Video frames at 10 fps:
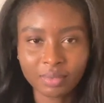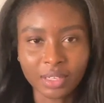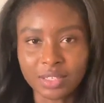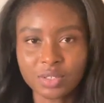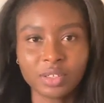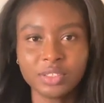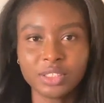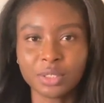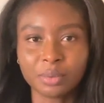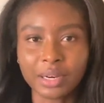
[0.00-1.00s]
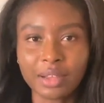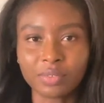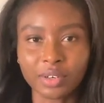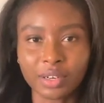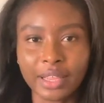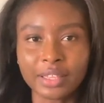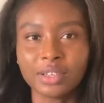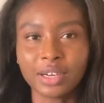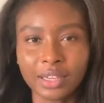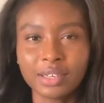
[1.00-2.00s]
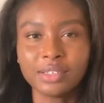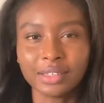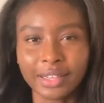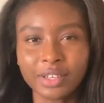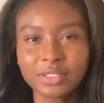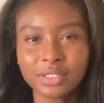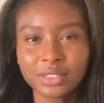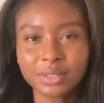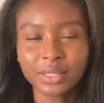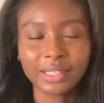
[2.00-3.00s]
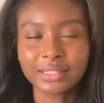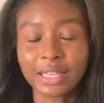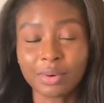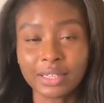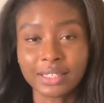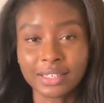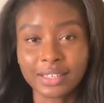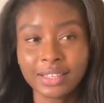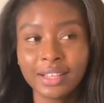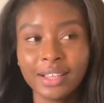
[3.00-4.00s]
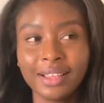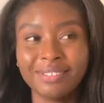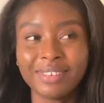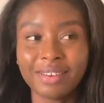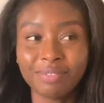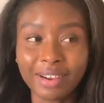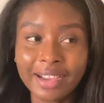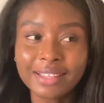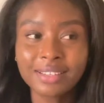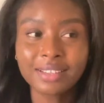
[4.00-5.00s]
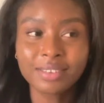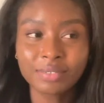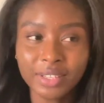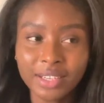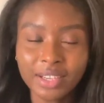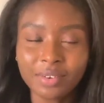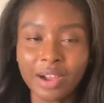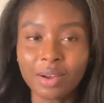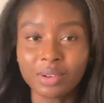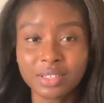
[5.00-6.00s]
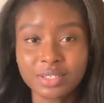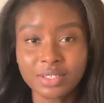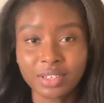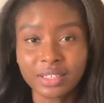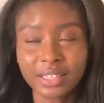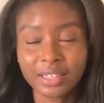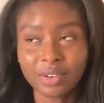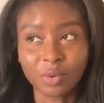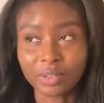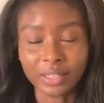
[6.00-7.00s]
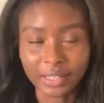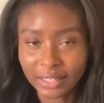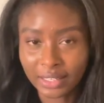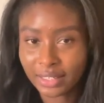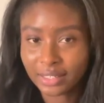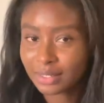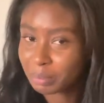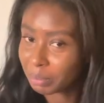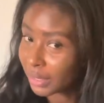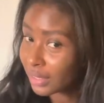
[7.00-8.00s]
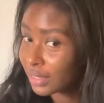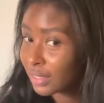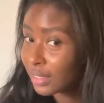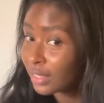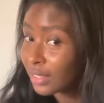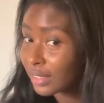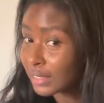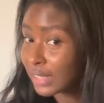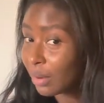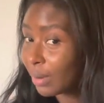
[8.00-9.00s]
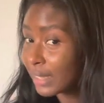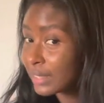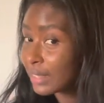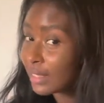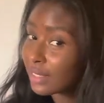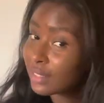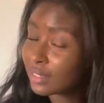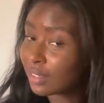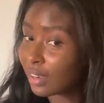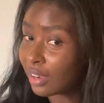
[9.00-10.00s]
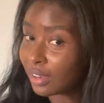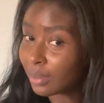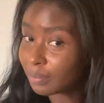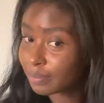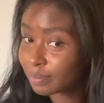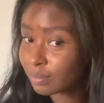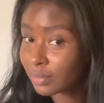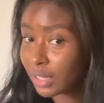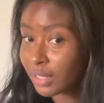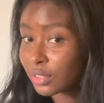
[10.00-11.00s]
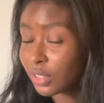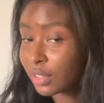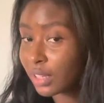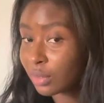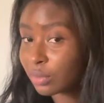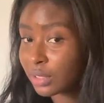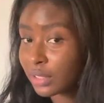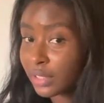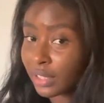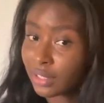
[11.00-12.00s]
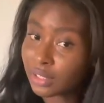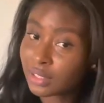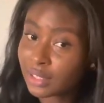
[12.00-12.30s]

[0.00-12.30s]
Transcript: a scrunchie or whatever and you cut layers into it. That's how I did it. If I find the video, I will insert it or link it, but that's how I did it. Um, and it turned out really good